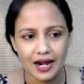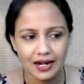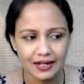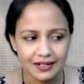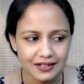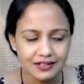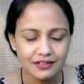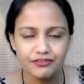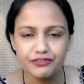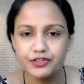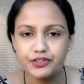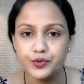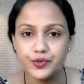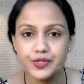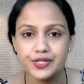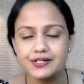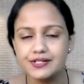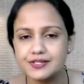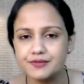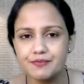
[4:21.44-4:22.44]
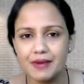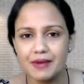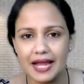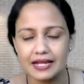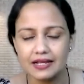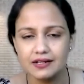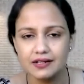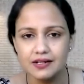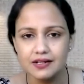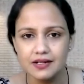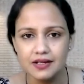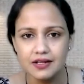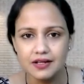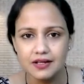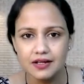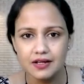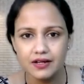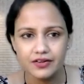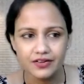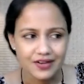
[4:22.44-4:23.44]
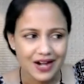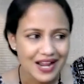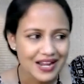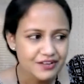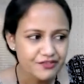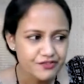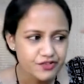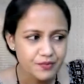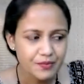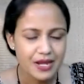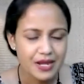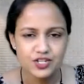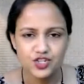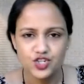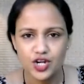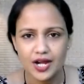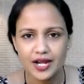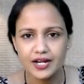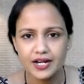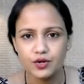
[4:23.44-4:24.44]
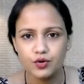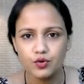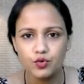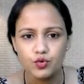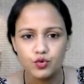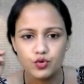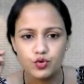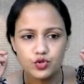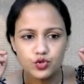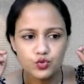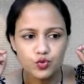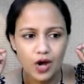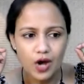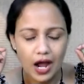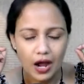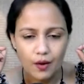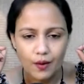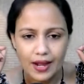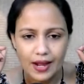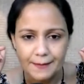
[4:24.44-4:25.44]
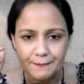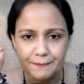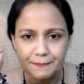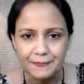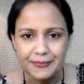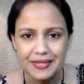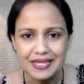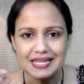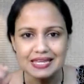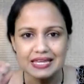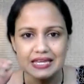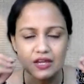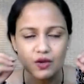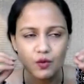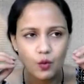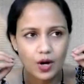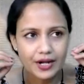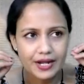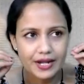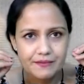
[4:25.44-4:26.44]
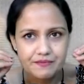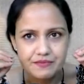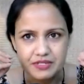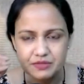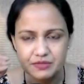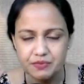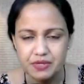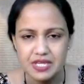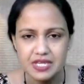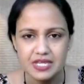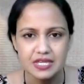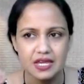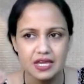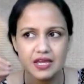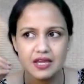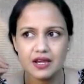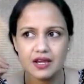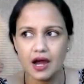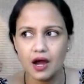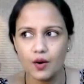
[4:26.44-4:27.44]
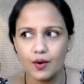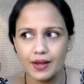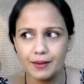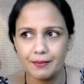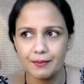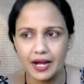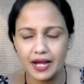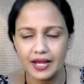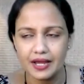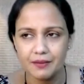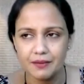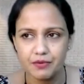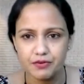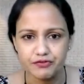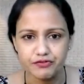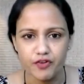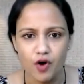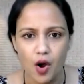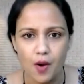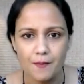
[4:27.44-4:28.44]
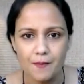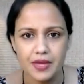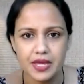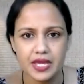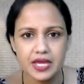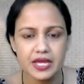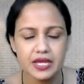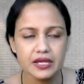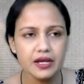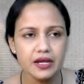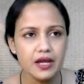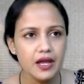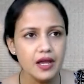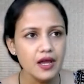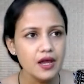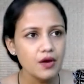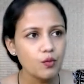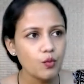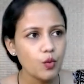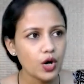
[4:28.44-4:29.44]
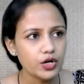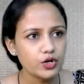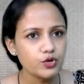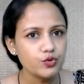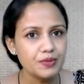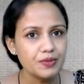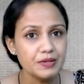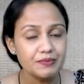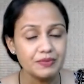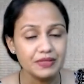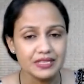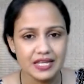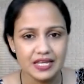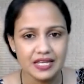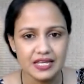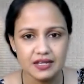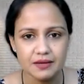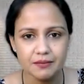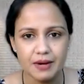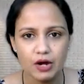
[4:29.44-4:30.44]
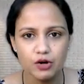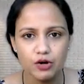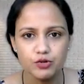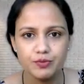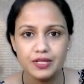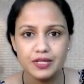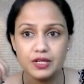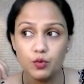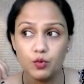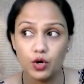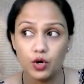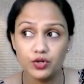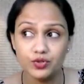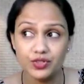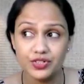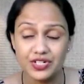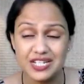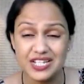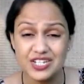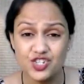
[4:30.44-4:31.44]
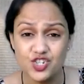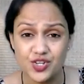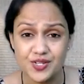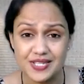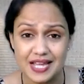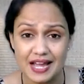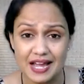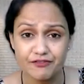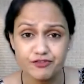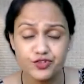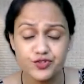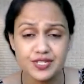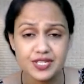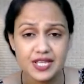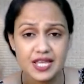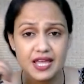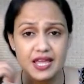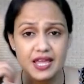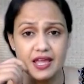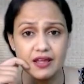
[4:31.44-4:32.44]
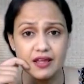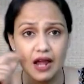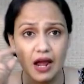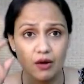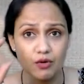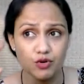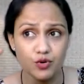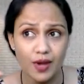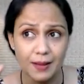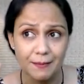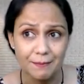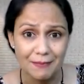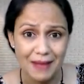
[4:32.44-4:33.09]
until few years back, right from my childhood to how I'm being, what I'm speaking, how am I performing, what do people think about me, what do the teachers have to say, how do I